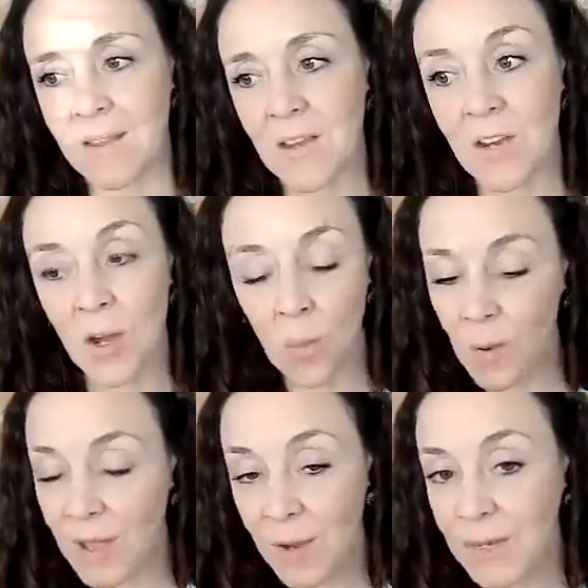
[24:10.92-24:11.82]

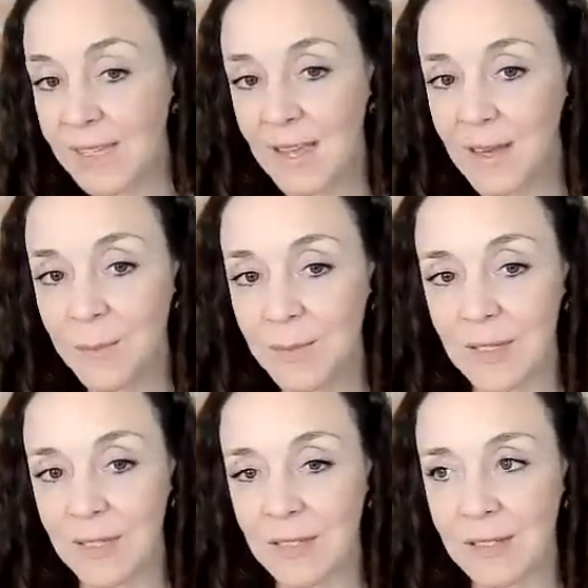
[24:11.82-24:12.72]
where we can
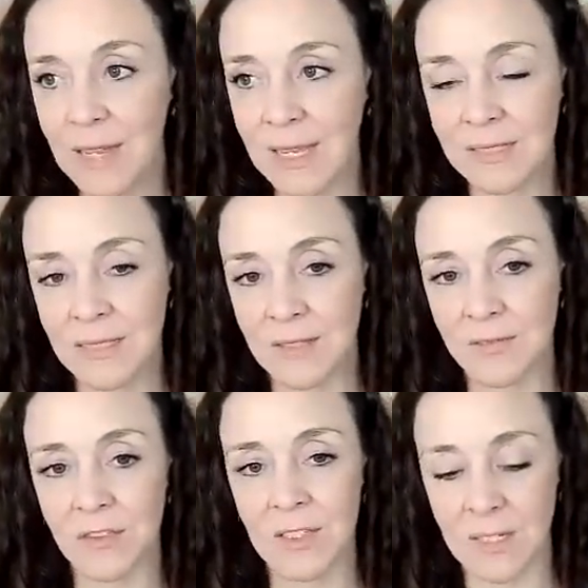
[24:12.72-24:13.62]
be negative,
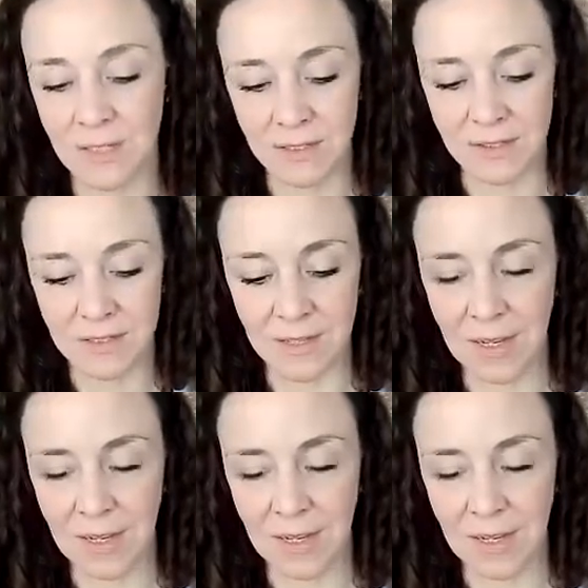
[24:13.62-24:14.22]
jealous,